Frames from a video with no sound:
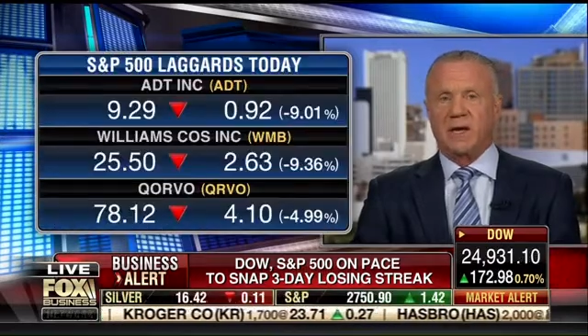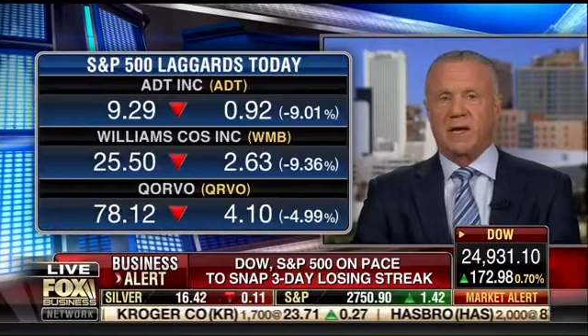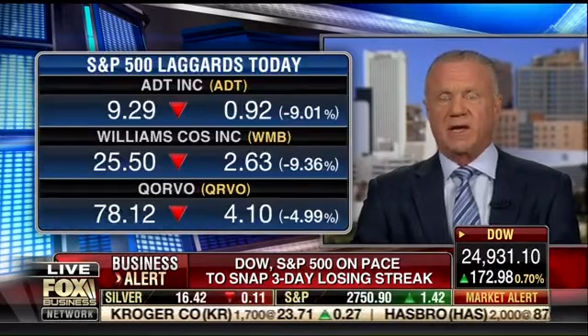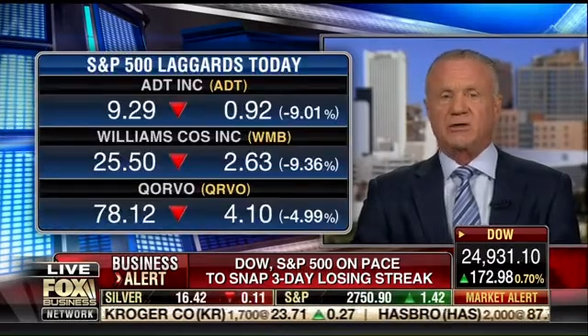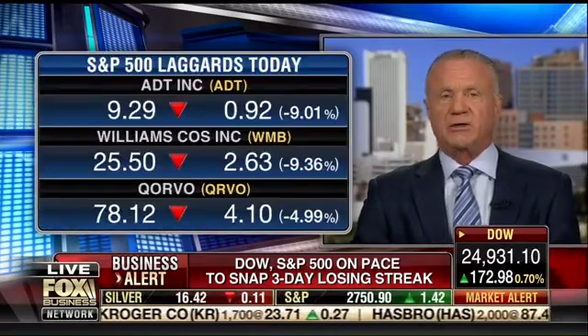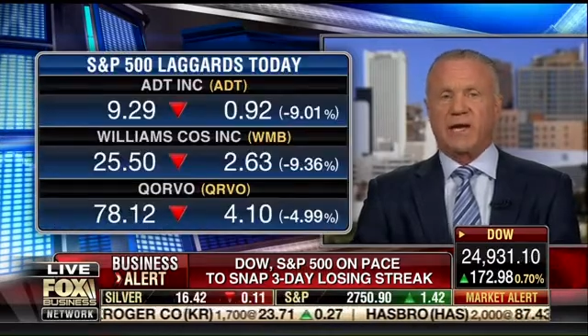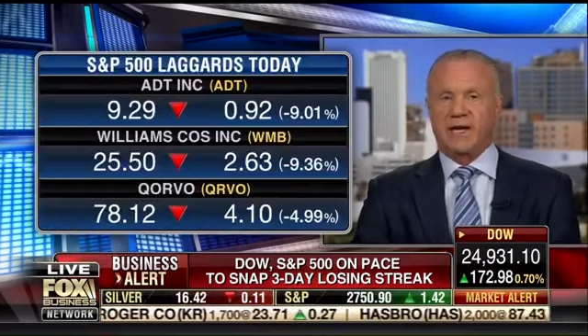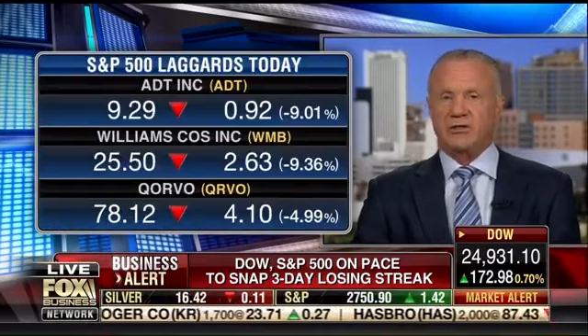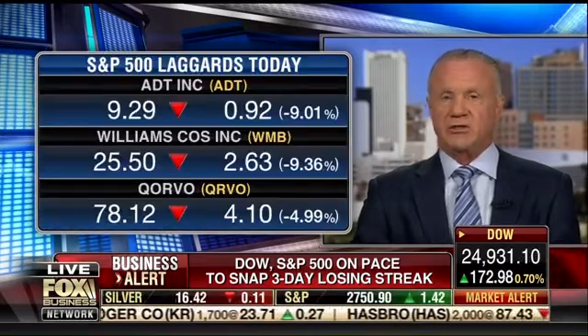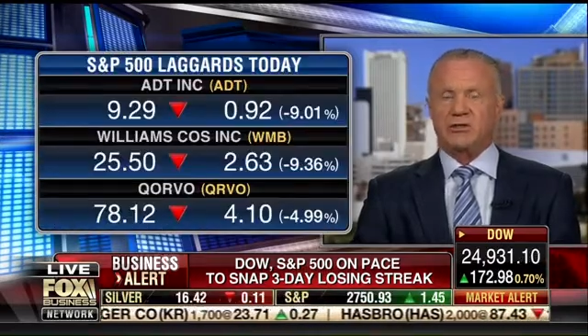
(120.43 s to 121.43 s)
And you
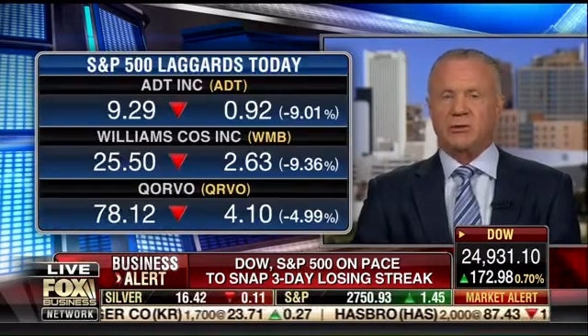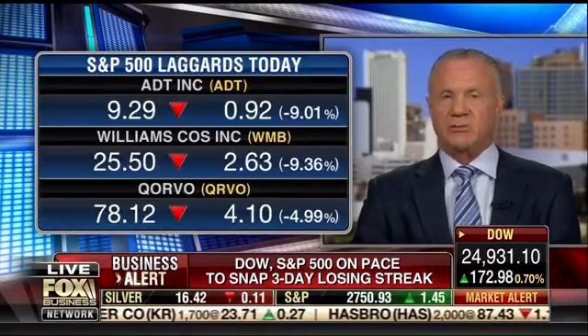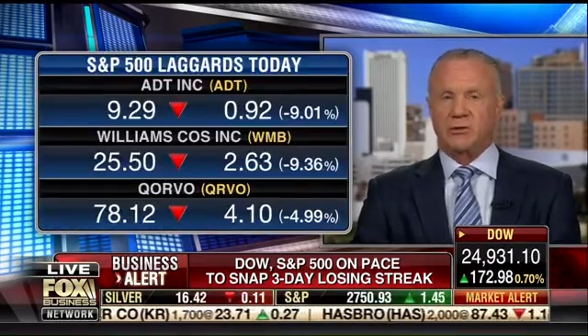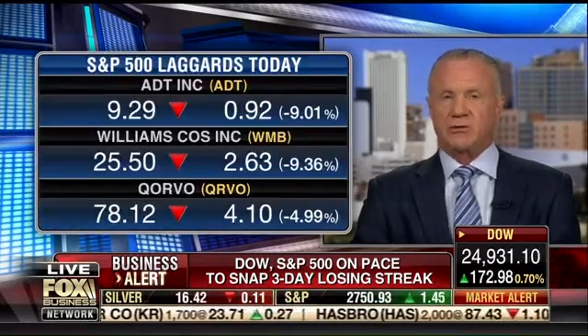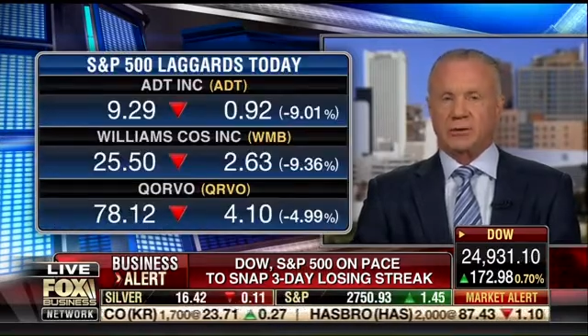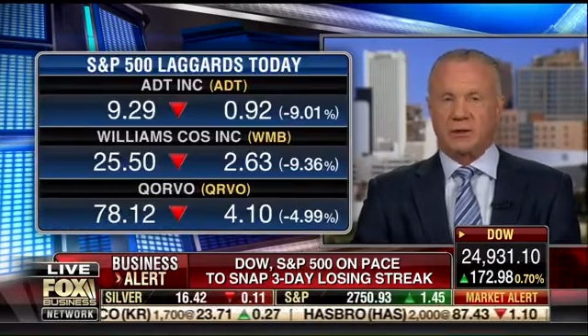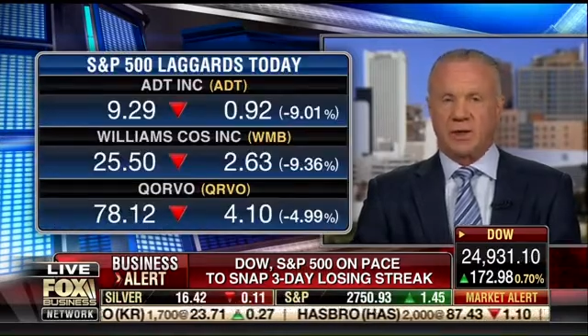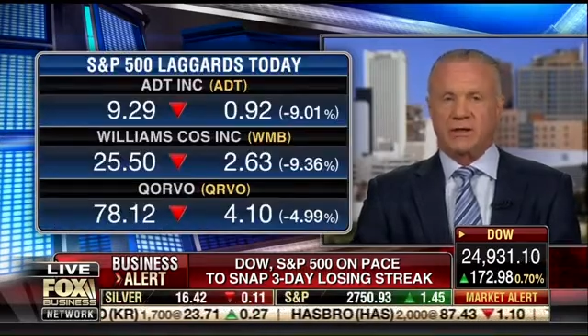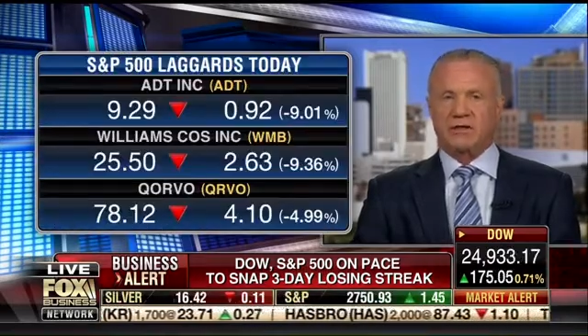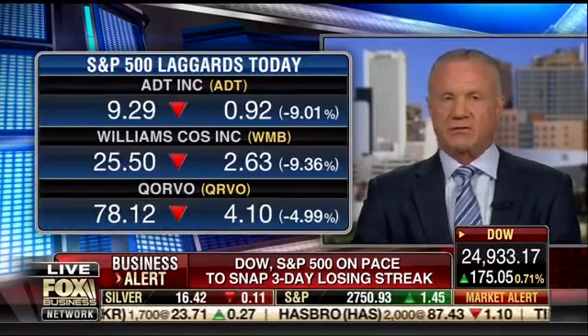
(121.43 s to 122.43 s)
can't just abuse your
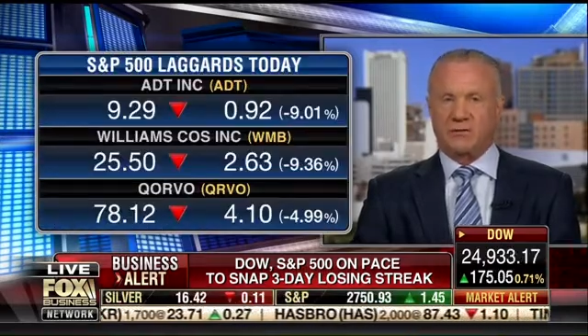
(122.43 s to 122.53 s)
clients